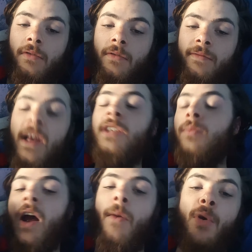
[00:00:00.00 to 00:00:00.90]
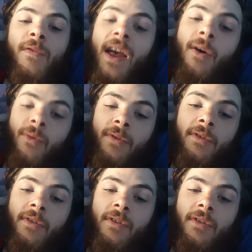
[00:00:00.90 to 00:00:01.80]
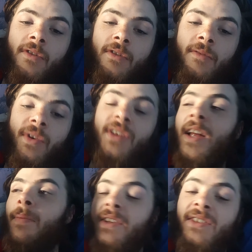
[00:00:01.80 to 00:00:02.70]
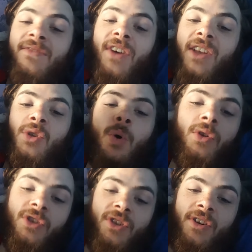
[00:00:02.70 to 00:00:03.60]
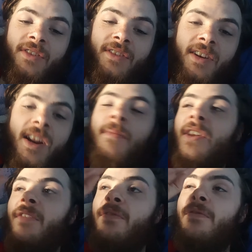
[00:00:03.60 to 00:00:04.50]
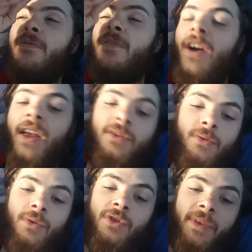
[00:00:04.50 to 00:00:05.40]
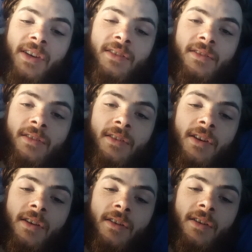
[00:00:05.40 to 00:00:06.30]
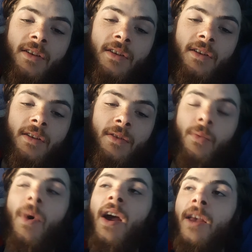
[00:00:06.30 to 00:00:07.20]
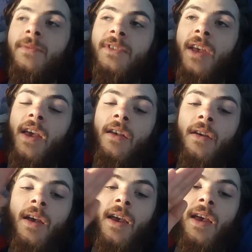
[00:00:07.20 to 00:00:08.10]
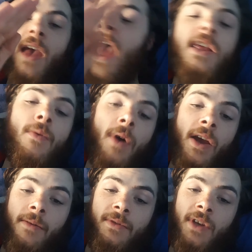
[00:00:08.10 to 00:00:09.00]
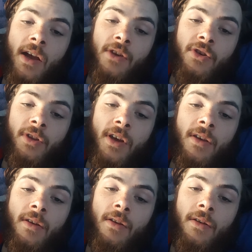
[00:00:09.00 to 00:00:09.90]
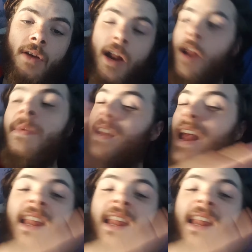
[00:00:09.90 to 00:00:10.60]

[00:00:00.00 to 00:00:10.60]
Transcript: That's why I moved out. Because that place is fucking torture. And I mean a fucking torture place. The YMCA, any YMCA actually, and I mean any